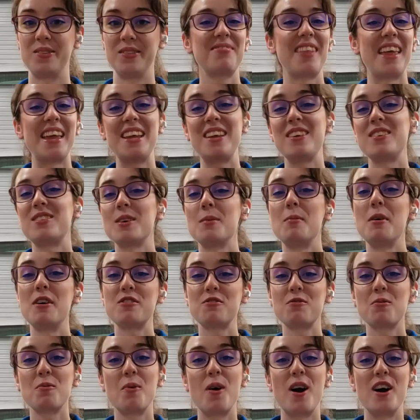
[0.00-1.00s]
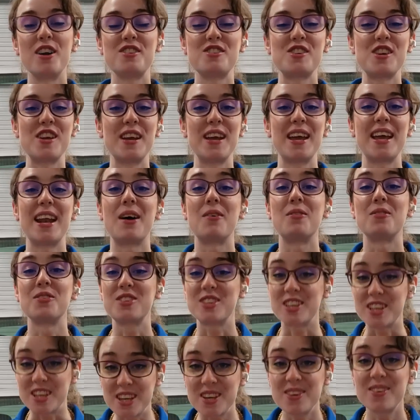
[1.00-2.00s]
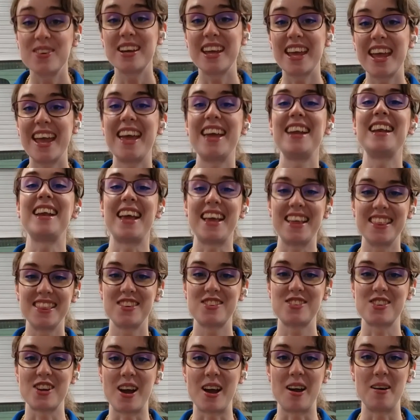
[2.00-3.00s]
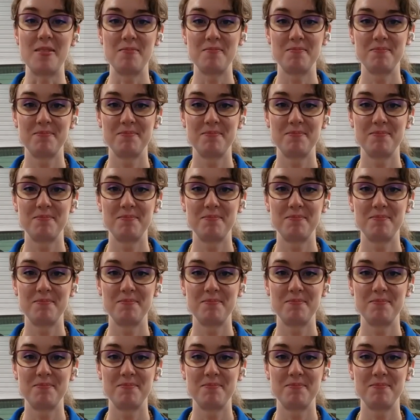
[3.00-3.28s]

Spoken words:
Thank you so much for watching, and I will see you again in the shop.